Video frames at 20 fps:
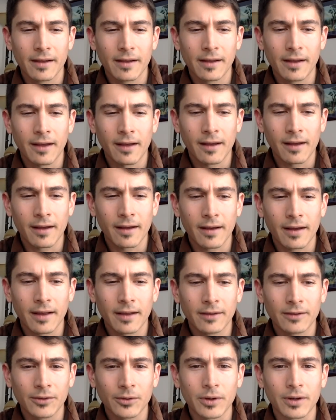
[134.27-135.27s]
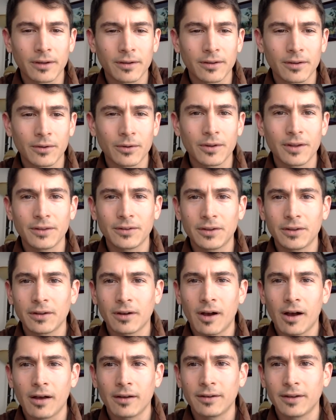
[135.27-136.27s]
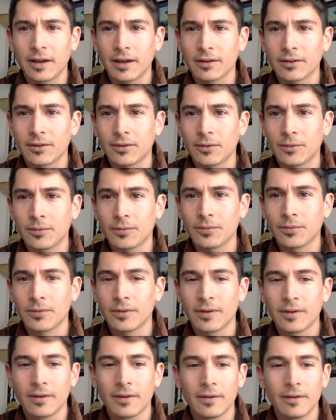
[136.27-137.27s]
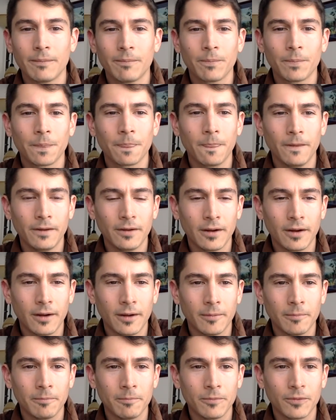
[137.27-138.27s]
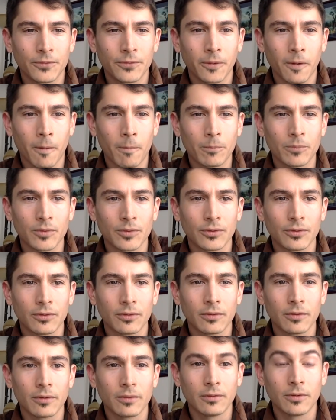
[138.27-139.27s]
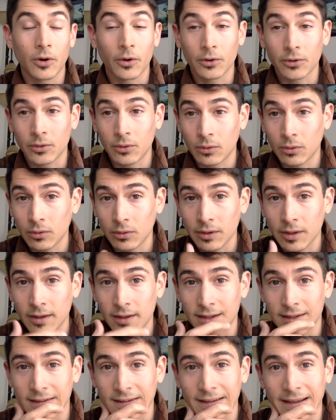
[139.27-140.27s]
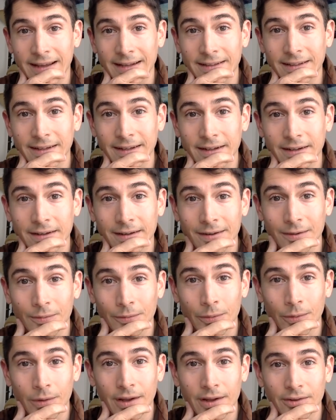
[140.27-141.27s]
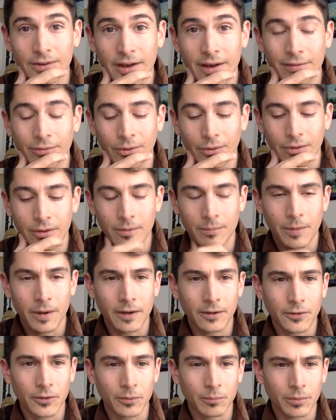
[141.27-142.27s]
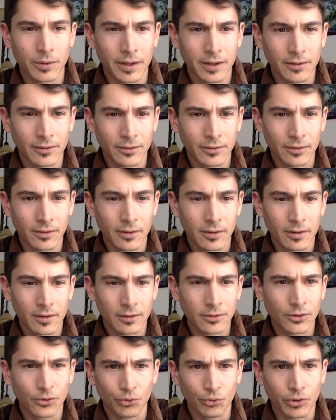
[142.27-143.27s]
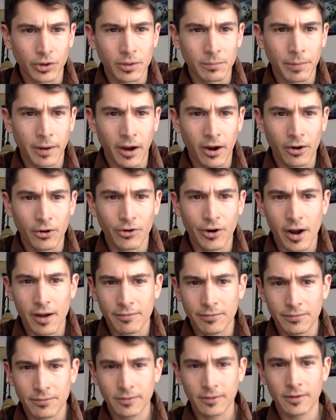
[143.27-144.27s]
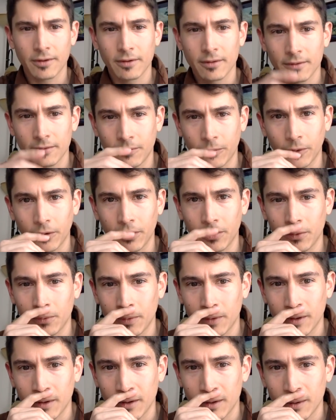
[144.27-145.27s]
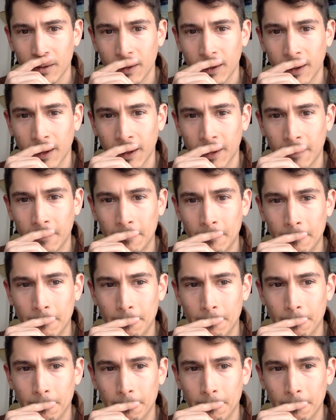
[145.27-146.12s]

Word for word: Uh, and so consider this in the context of um, Frum's article in The Atlantic a few days after the debate took place. I'll just read a paragraph for you. Um,